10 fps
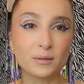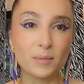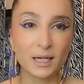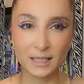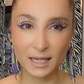
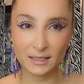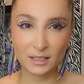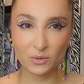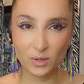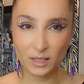
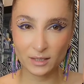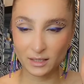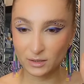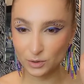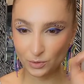magnetic one
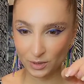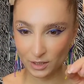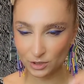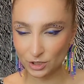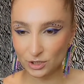that you
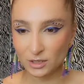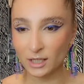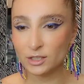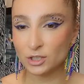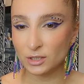can just
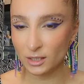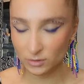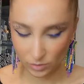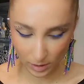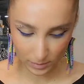touch it
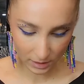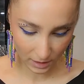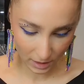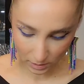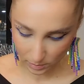and grab the
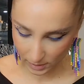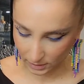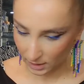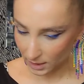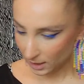color,
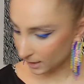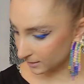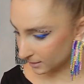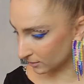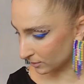but I
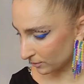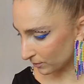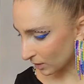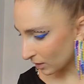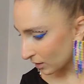still
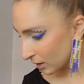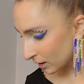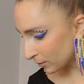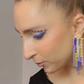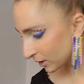
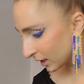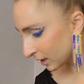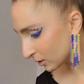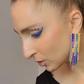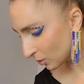keep
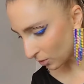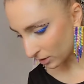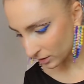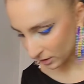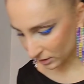forgetting to
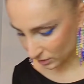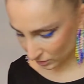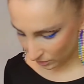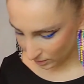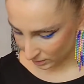order it,
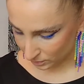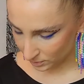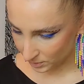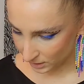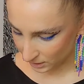so it
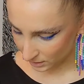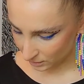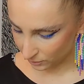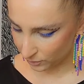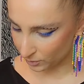will be
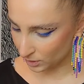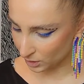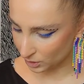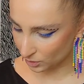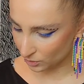easier for
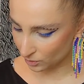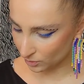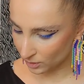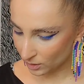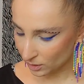me to,
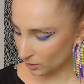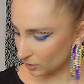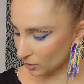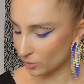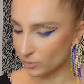
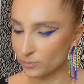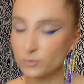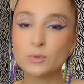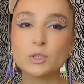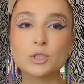you know,
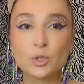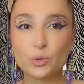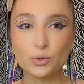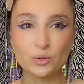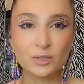
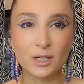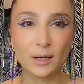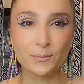show you